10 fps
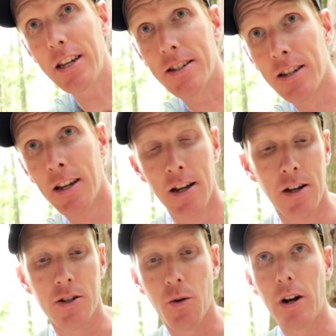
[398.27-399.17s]
of these.
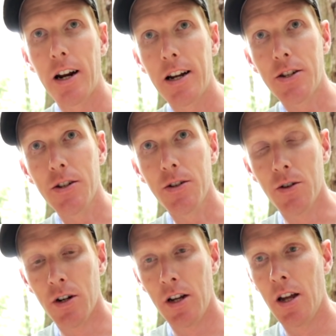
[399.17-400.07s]
So what I gotta
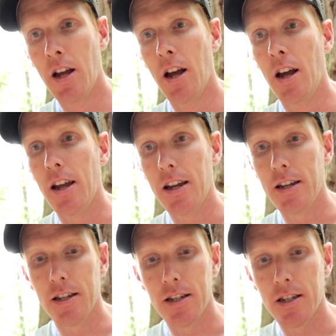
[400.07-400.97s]
do
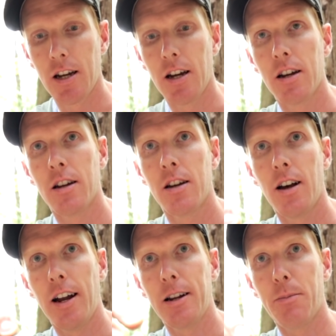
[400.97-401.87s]
is uh,
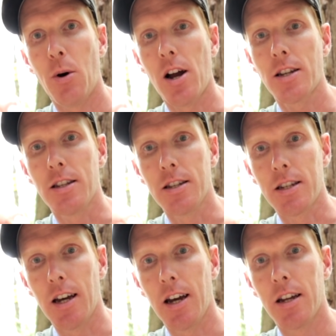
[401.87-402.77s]
I gotta epoxy
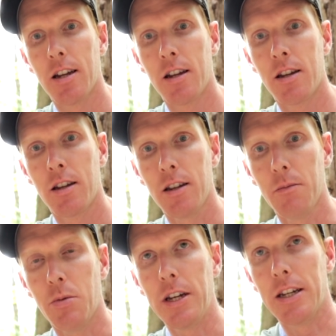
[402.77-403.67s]
this guy
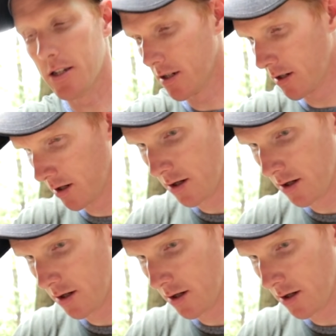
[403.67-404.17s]
in place.